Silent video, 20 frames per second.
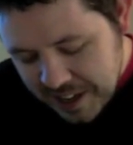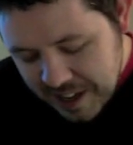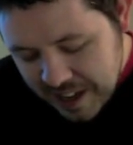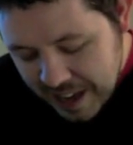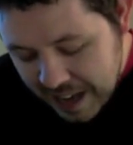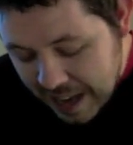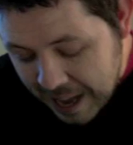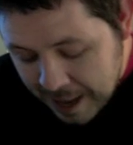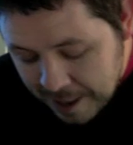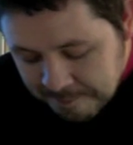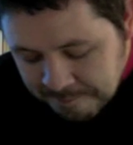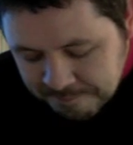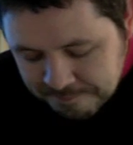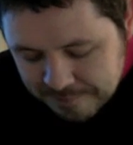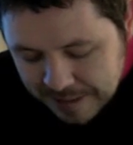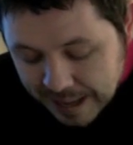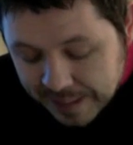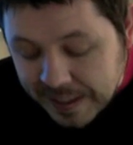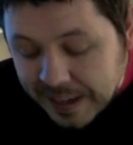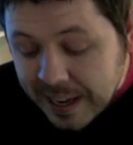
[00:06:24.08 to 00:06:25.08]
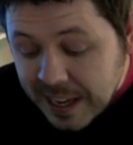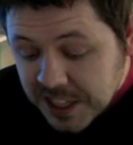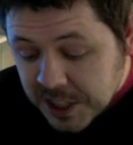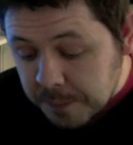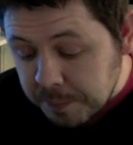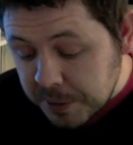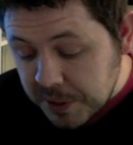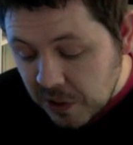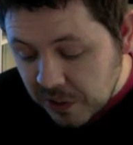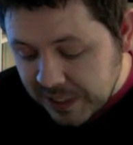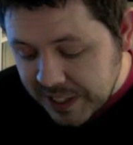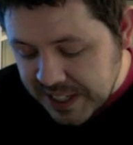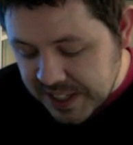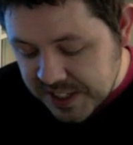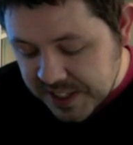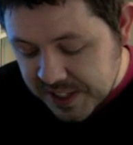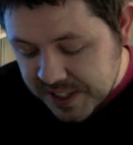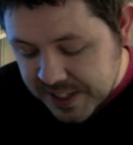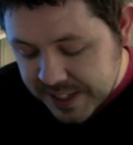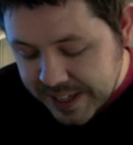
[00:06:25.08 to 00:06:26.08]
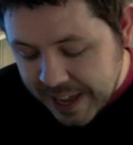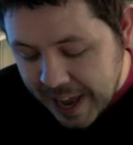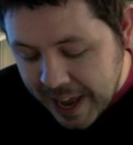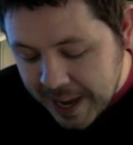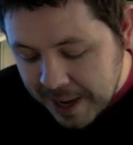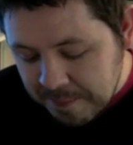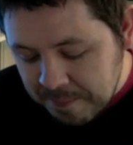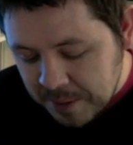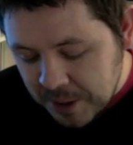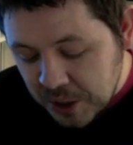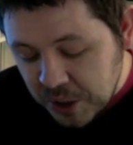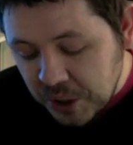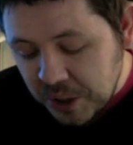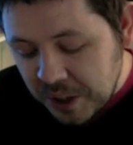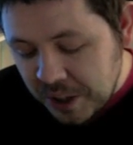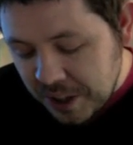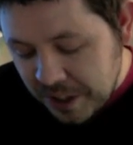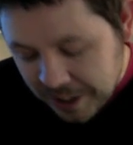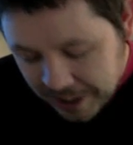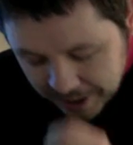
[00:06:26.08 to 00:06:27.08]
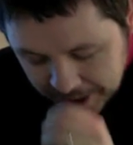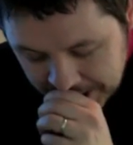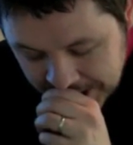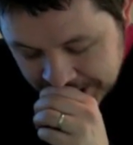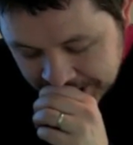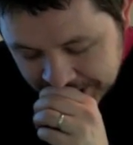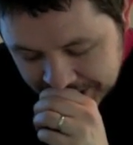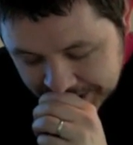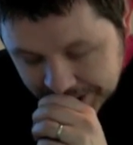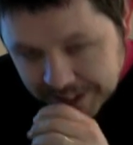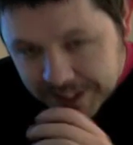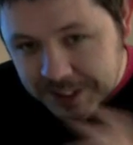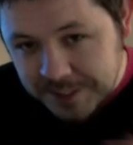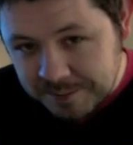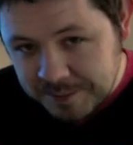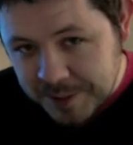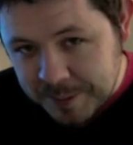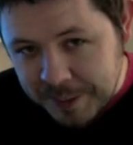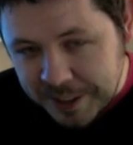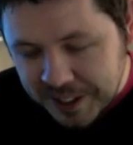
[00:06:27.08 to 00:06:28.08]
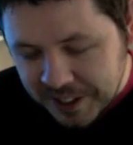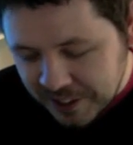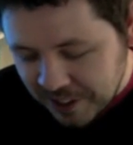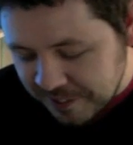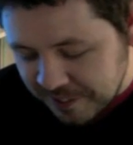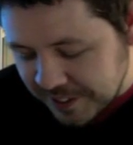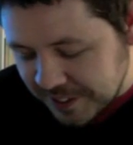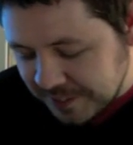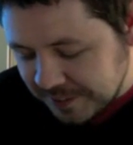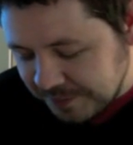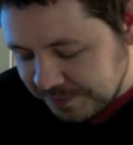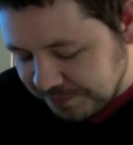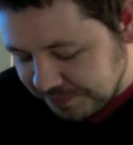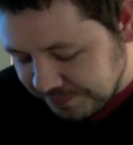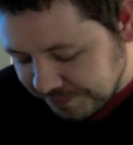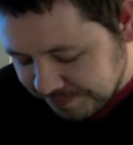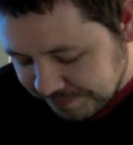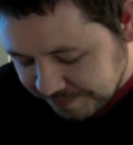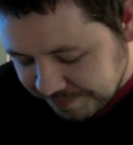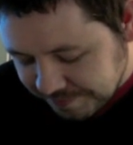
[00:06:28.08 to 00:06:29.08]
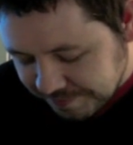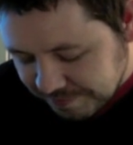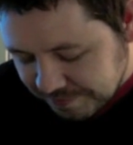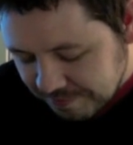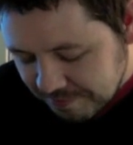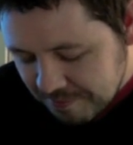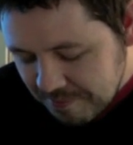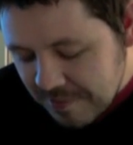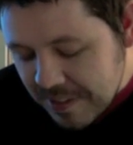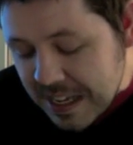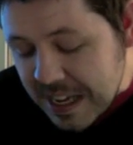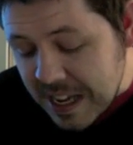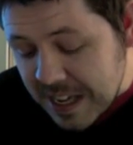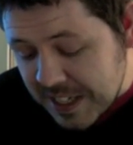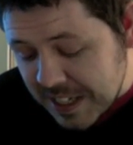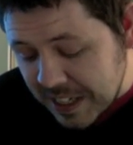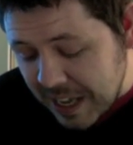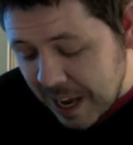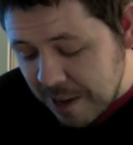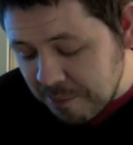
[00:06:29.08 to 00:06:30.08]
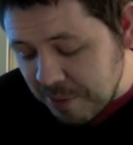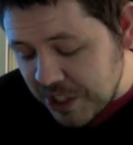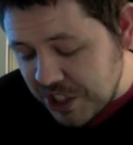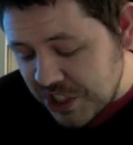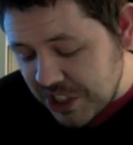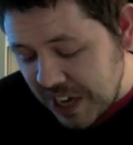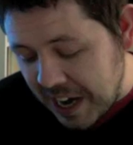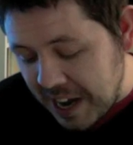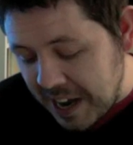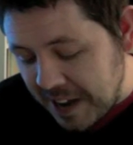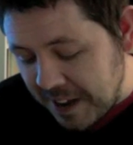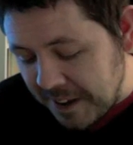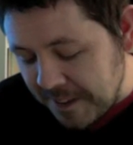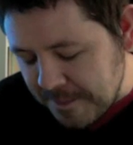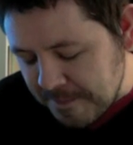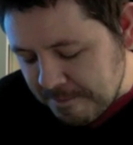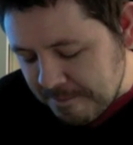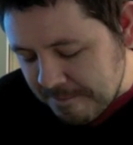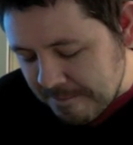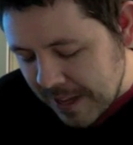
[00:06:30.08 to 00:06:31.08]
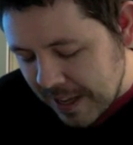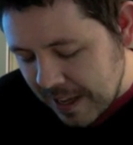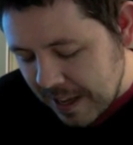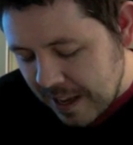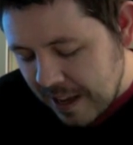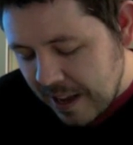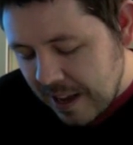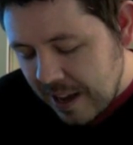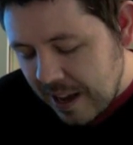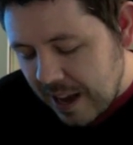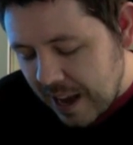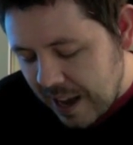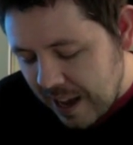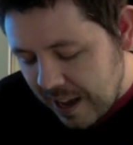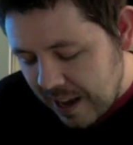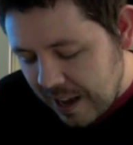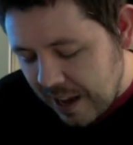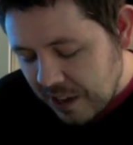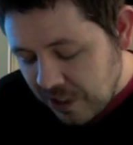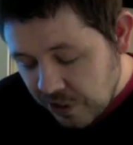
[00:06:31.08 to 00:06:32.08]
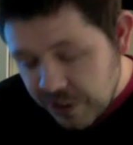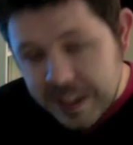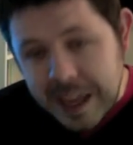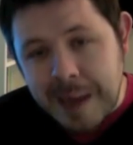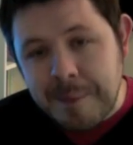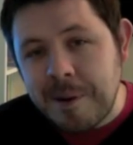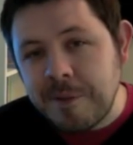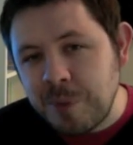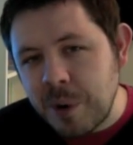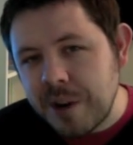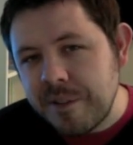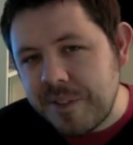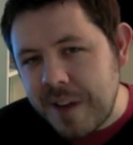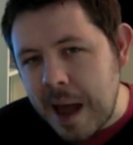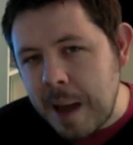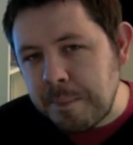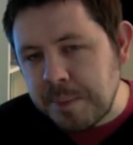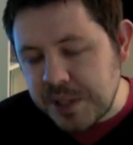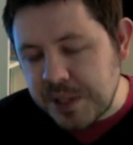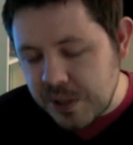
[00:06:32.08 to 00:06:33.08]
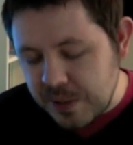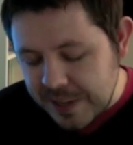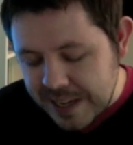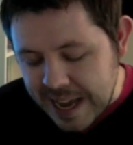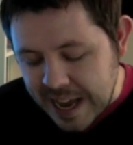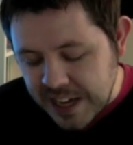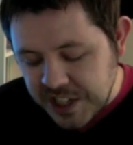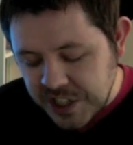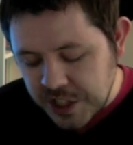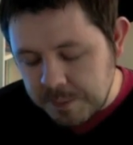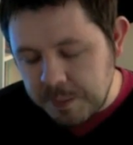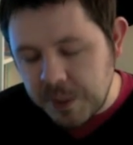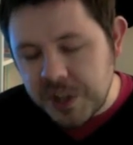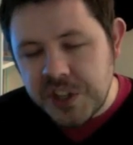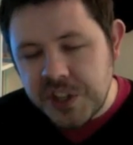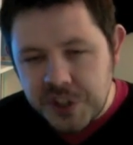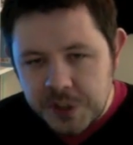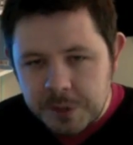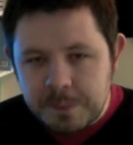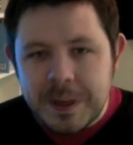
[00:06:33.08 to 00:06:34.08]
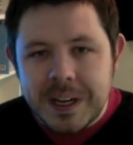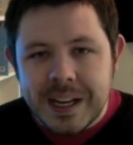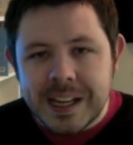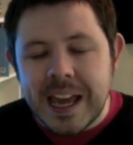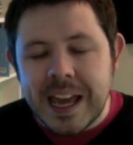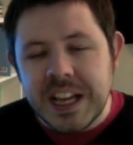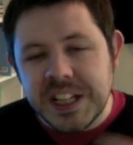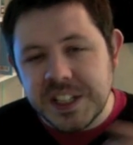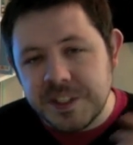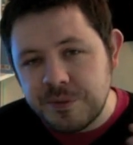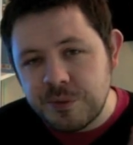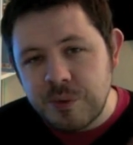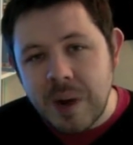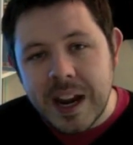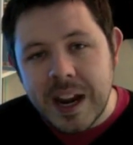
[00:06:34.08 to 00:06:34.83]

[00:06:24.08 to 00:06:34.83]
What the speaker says: And then last but not least, there's a game, speaking of coughing, is a game which, another game I've wanted for absolutely ages, but it's just been a case of